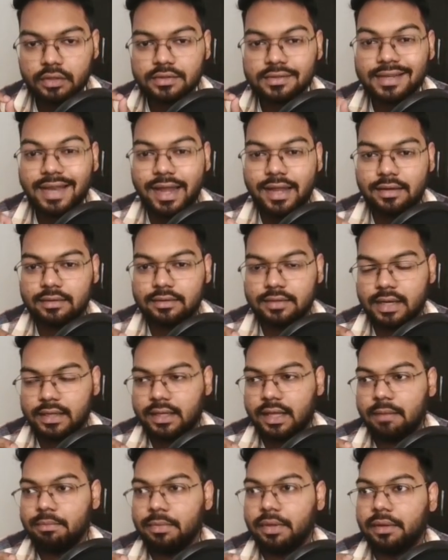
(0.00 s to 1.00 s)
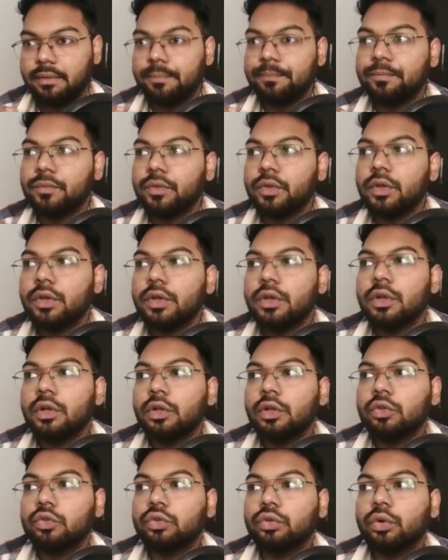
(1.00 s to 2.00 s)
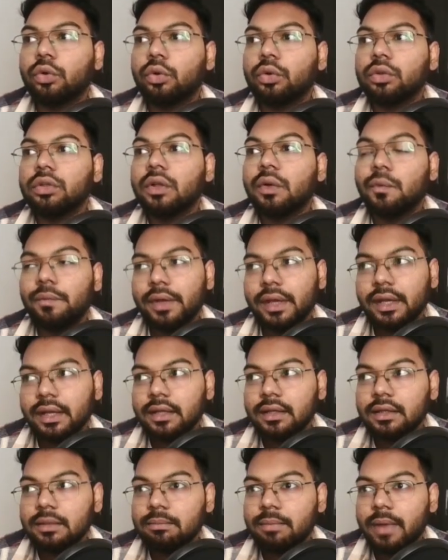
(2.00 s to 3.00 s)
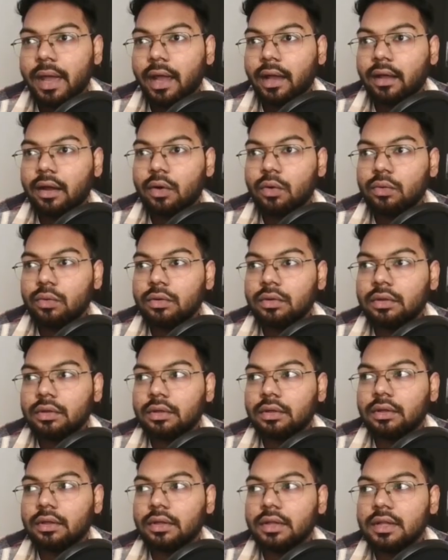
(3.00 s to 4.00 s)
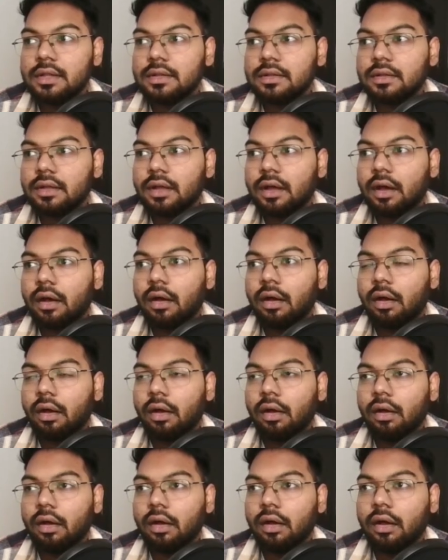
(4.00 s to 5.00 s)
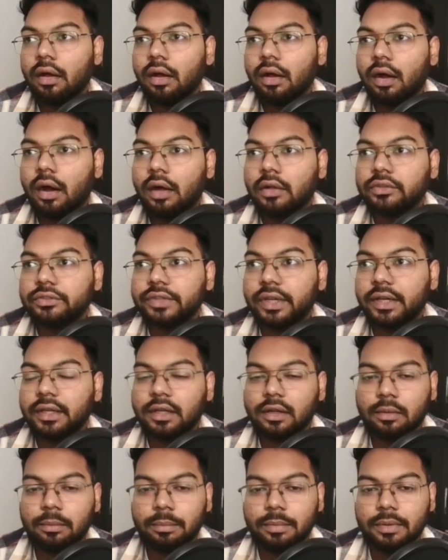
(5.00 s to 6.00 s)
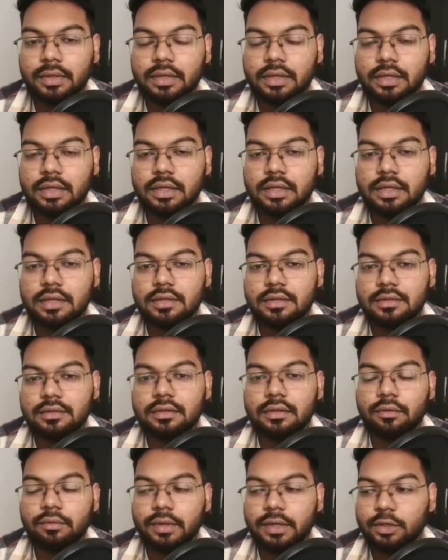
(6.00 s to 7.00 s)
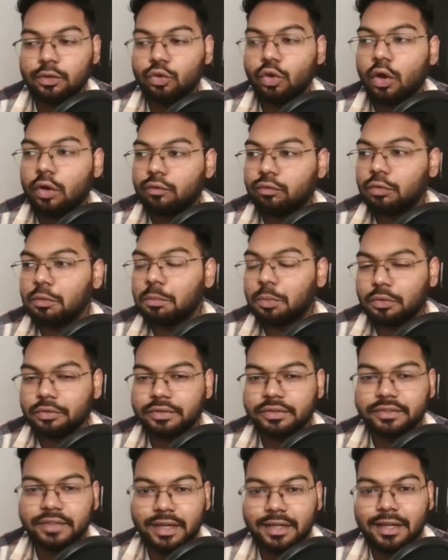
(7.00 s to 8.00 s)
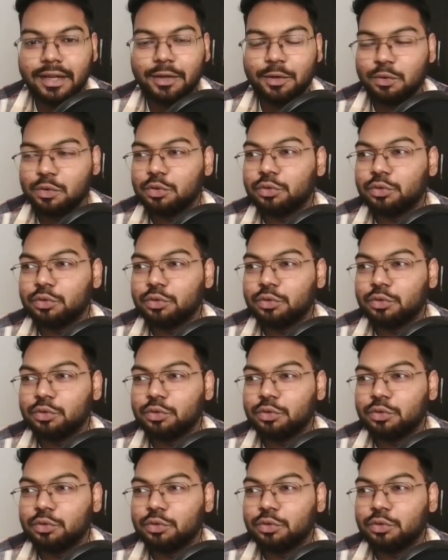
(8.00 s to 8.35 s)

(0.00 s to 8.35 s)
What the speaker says: slides that I make. So the way the background is set up is a very thoughtful process that I